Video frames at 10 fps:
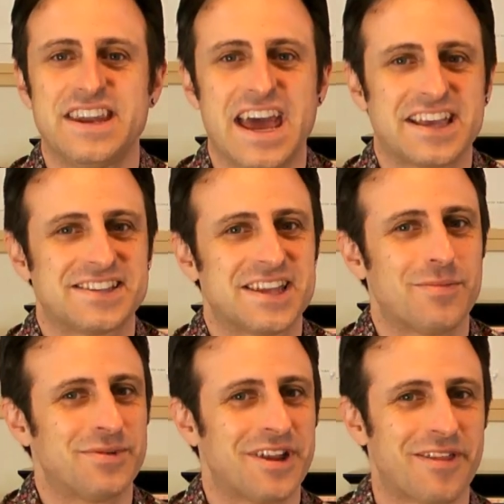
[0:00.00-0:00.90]
Next
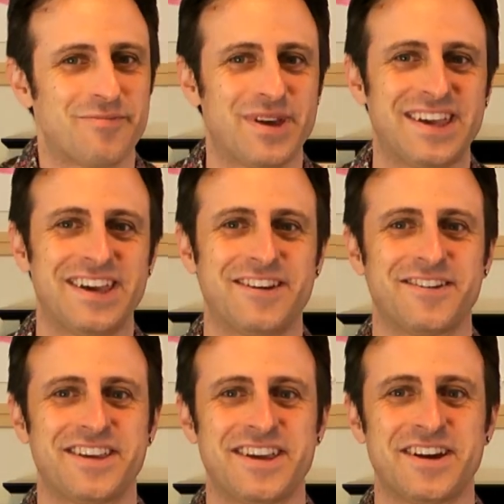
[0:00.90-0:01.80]
up, another big
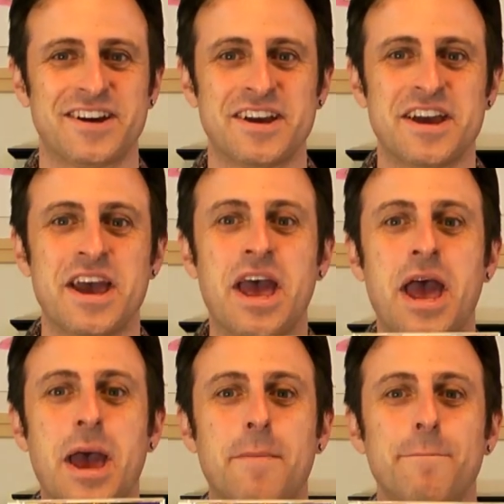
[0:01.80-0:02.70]
hitter here,
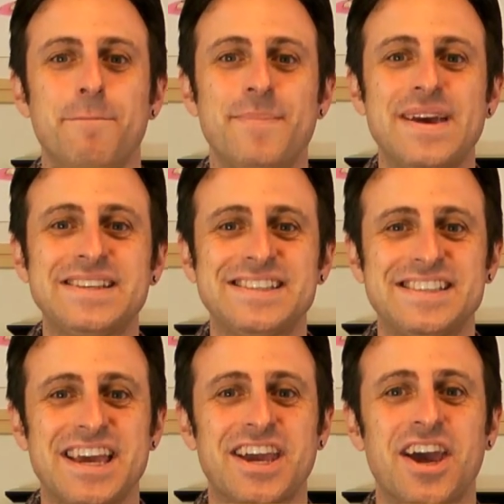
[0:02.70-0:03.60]

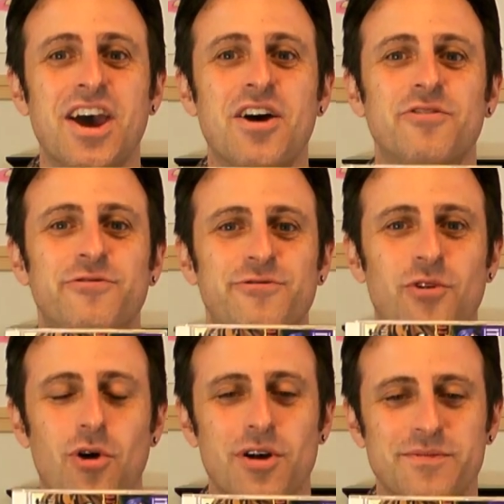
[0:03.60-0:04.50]
Mystic
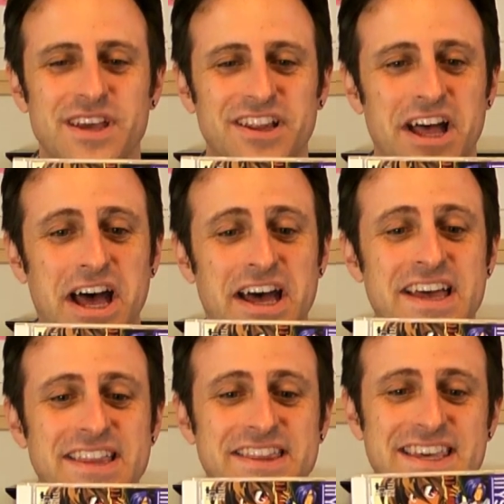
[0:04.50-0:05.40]
Formula.
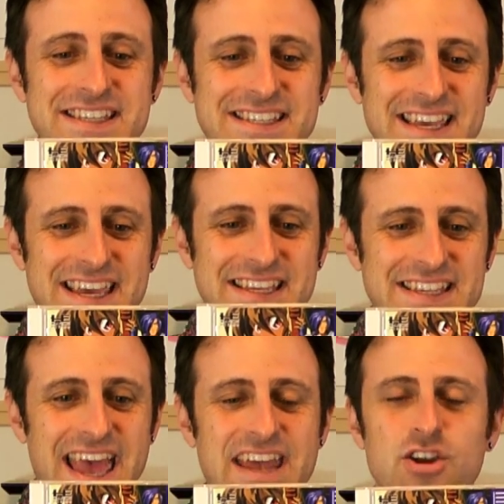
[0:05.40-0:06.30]
This
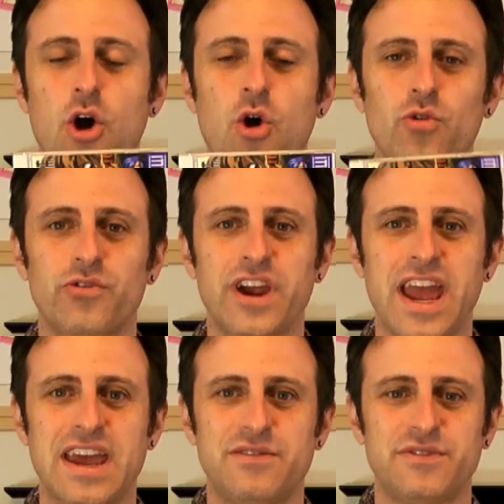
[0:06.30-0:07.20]
is an
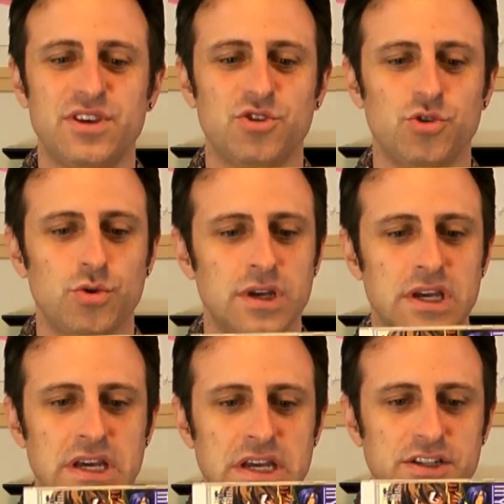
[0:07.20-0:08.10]
overhead view
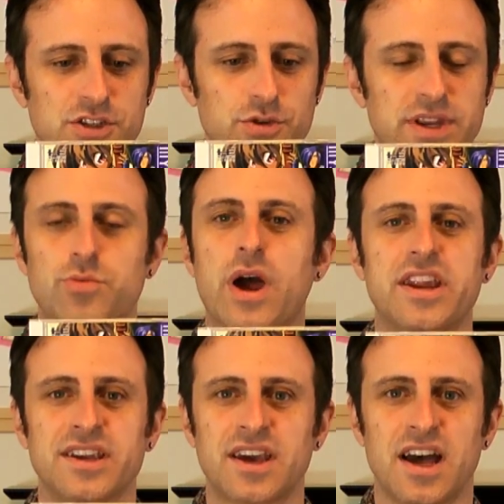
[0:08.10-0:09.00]
2D
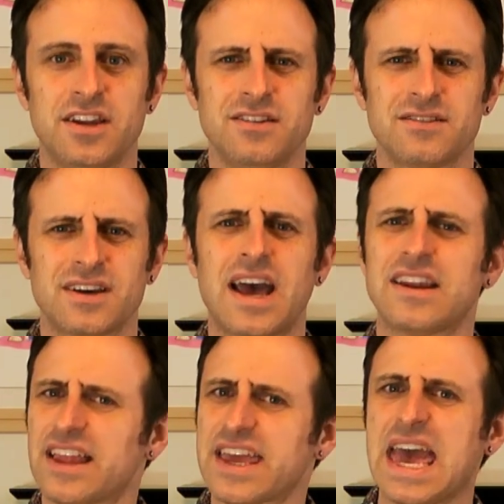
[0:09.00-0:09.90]
run and gun,
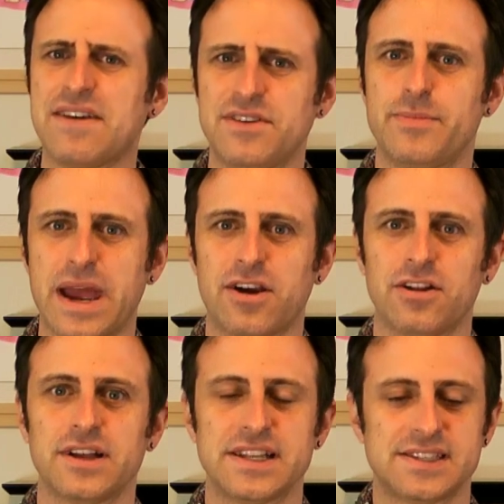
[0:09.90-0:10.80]
kind of like Heavy
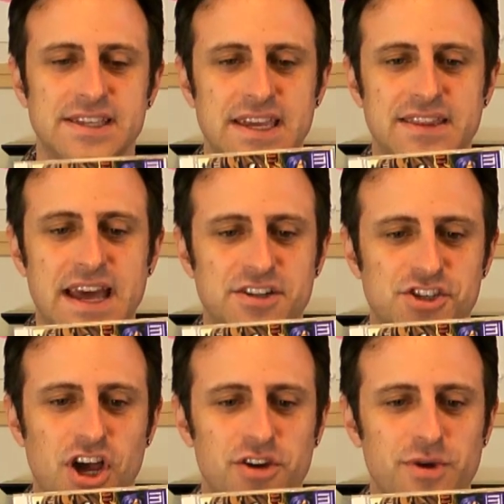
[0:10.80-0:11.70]
Barrel. It's in that
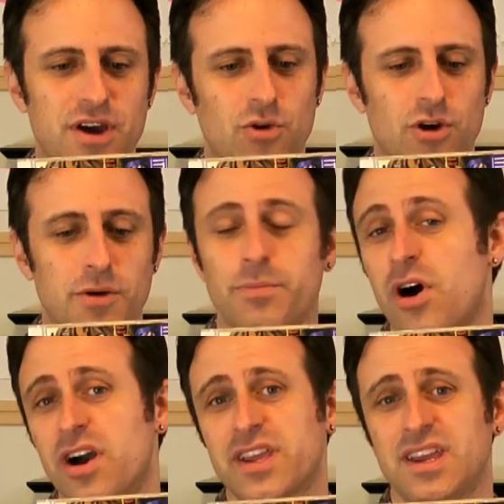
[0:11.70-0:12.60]
genre, or
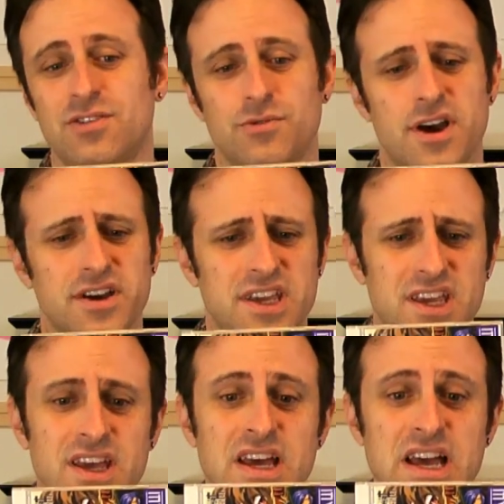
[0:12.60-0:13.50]
Pocky and Rocky.